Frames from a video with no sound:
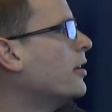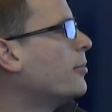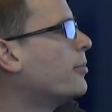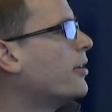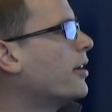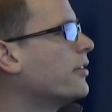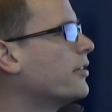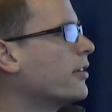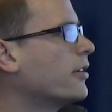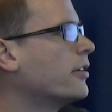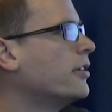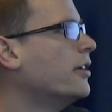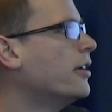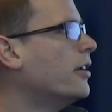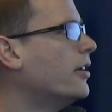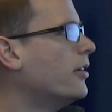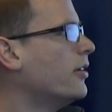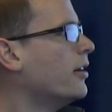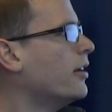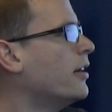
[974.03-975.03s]
press on
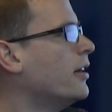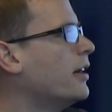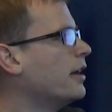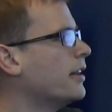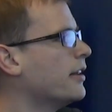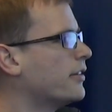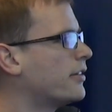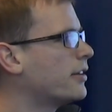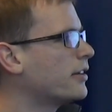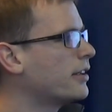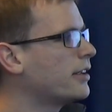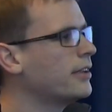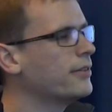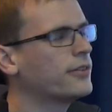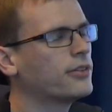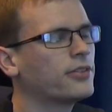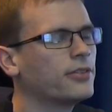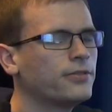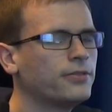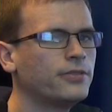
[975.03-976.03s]
go, and it's going to give
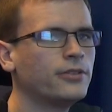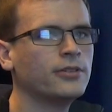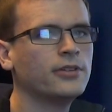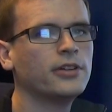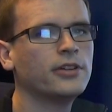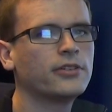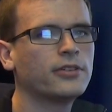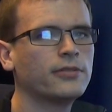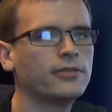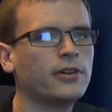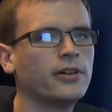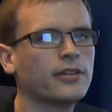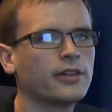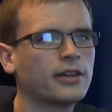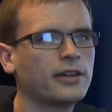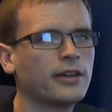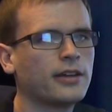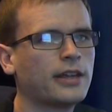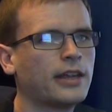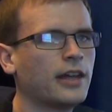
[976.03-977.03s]
us a full list of all the
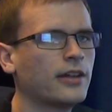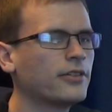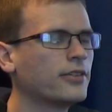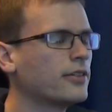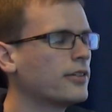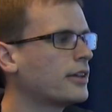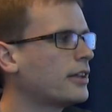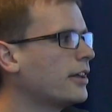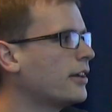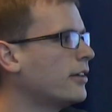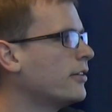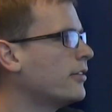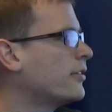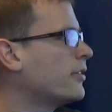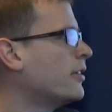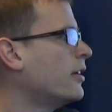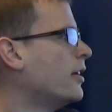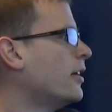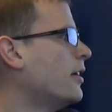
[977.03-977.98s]
canceled accounts.